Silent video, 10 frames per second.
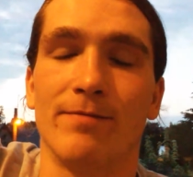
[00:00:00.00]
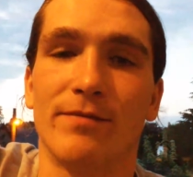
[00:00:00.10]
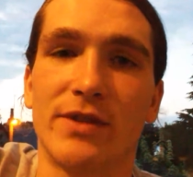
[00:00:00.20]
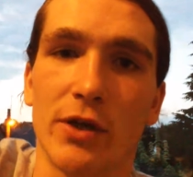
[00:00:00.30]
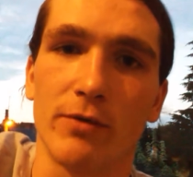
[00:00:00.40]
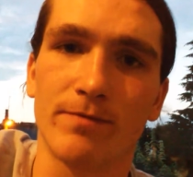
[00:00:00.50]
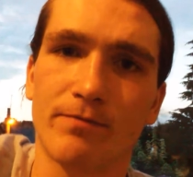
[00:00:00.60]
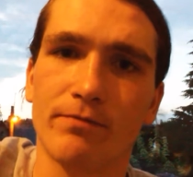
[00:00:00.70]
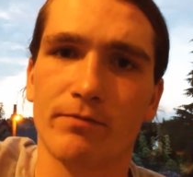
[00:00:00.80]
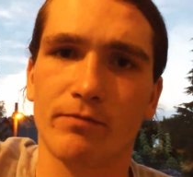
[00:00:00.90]
So
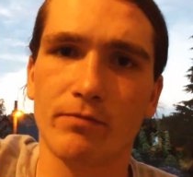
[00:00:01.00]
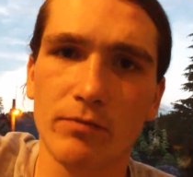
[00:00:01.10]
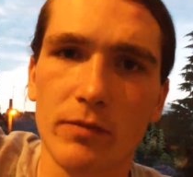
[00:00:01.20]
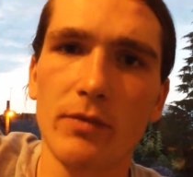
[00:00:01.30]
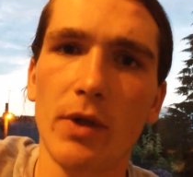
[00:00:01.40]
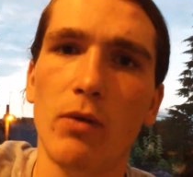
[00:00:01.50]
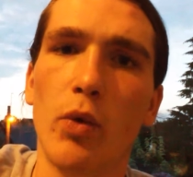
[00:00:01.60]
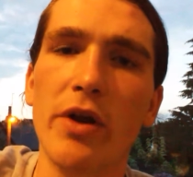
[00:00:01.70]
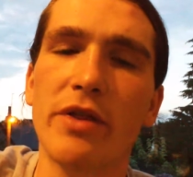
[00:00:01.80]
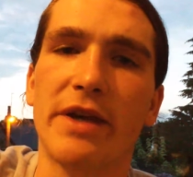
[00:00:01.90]

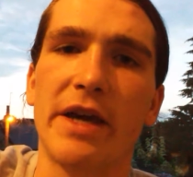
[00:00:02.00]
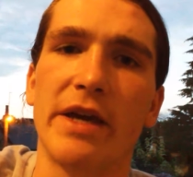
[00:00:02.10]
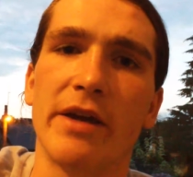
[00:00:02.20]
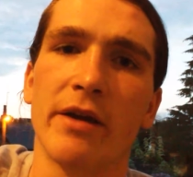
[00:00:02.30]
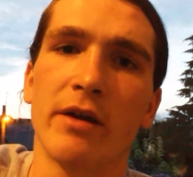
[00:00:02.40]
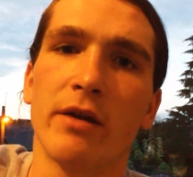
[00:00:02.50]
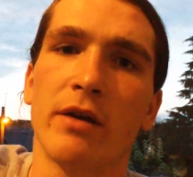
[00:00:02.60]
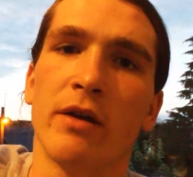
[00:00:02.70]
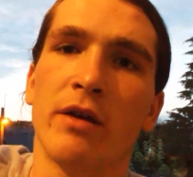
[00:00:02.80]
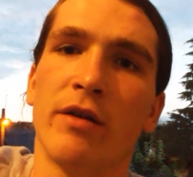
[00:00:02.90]
what are the key
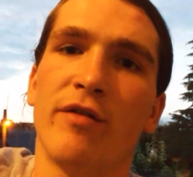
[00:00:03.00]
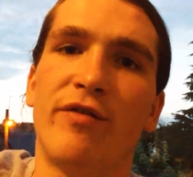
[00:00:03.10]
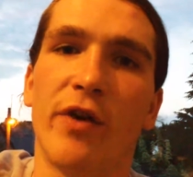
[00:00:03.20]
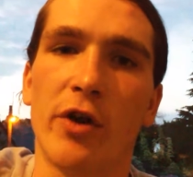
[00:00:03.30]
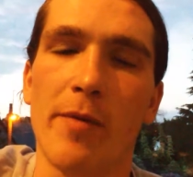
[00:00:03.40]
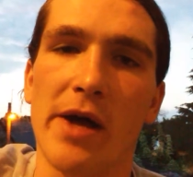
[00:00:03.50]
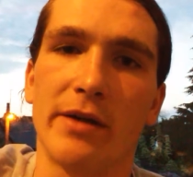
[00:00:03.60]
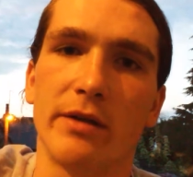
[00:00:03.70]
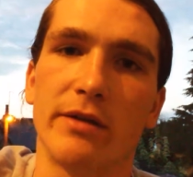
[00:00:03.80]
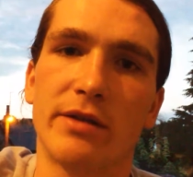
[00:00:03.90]

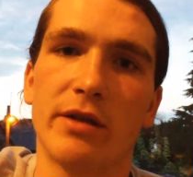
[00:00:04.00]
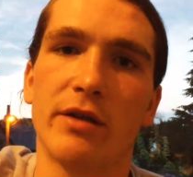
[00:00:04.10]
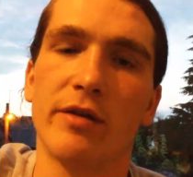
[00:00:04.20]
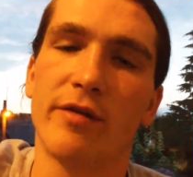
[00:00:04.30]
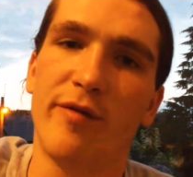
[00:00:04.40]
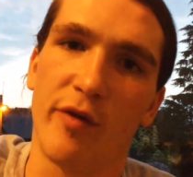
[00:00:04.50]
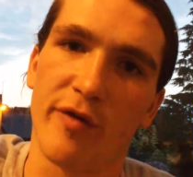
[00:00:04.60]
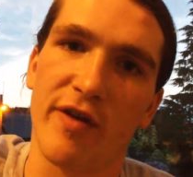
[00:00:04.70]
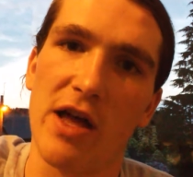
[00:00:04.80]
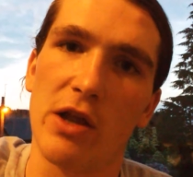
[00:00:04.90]
fundamentals for
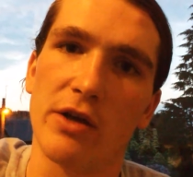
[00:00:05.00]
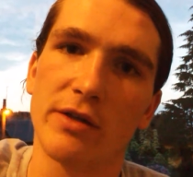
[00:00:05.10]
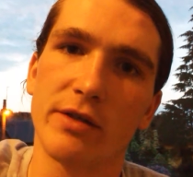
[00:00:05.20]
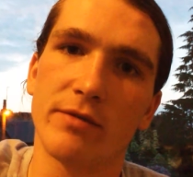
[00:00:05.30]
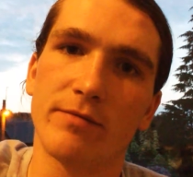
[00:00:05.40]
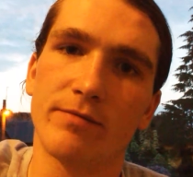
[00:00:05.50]
fat loss?